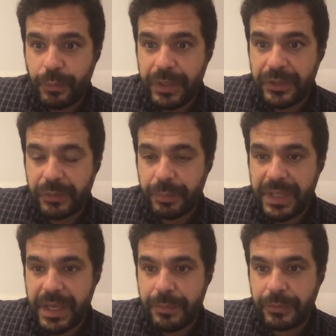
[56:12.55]
will not
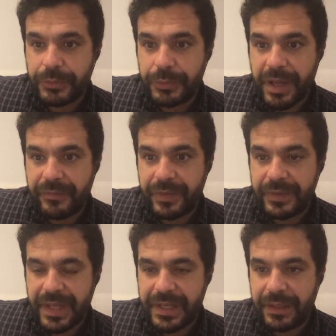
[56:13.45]
be able to
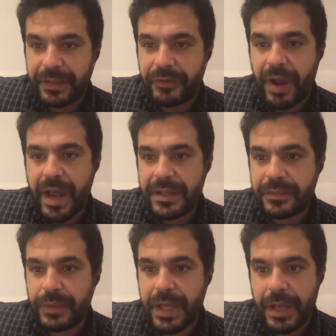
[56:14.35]
have Daniel
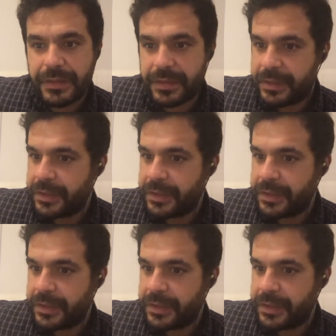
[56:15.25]
Kreis with us.